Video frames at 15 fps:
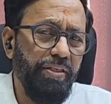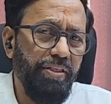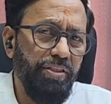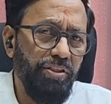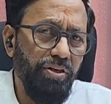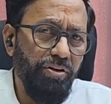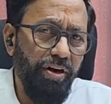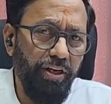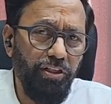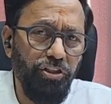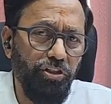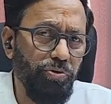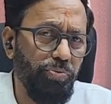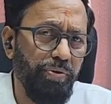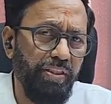
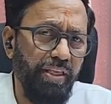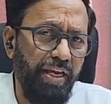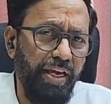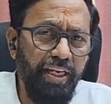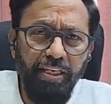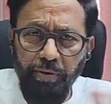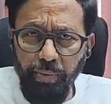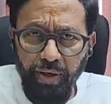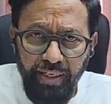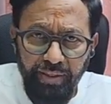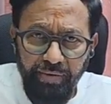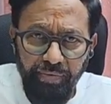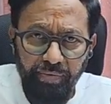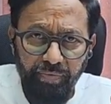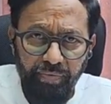interaction with anyone.
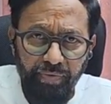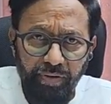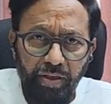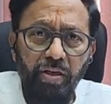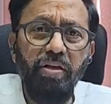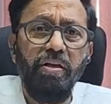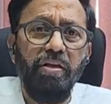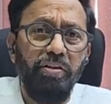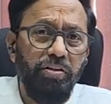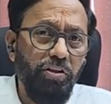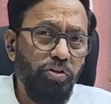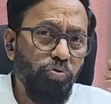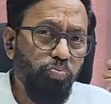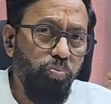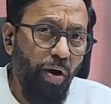
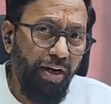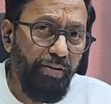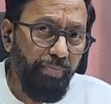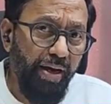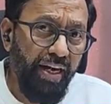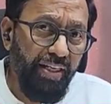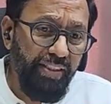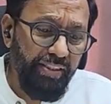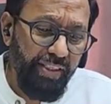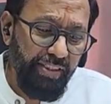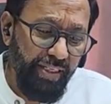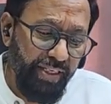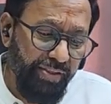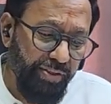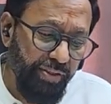There's one man in the
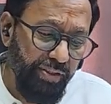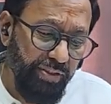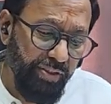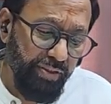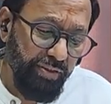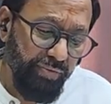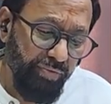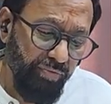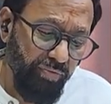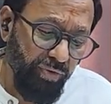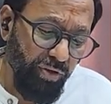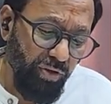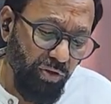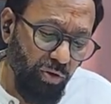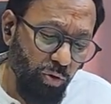desert
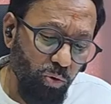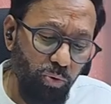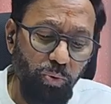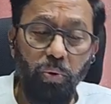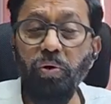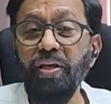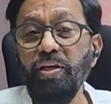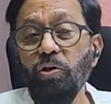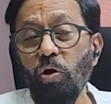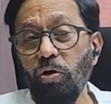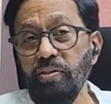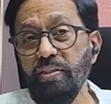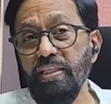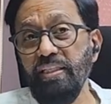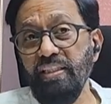who he
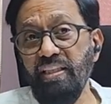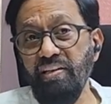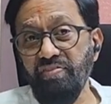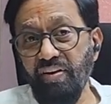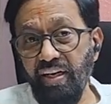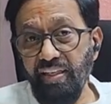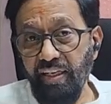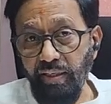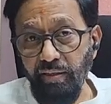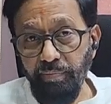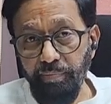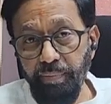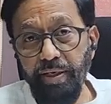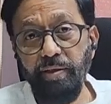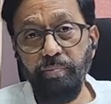calls Hindi Wala,
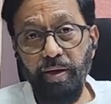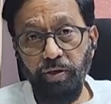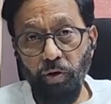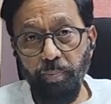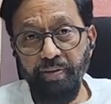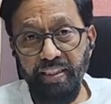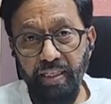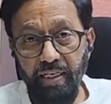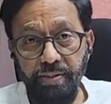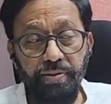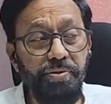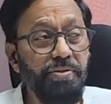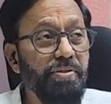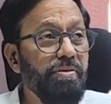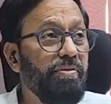played by Robin
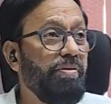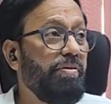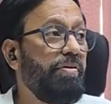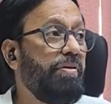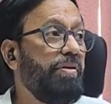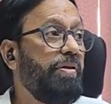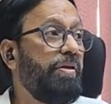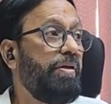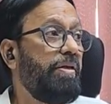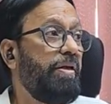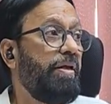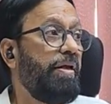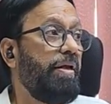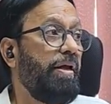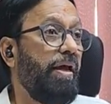Das,
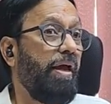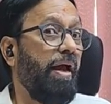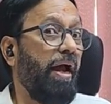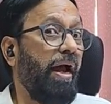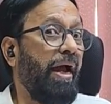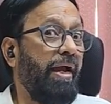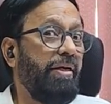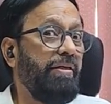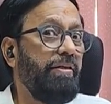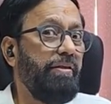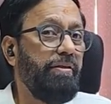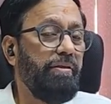and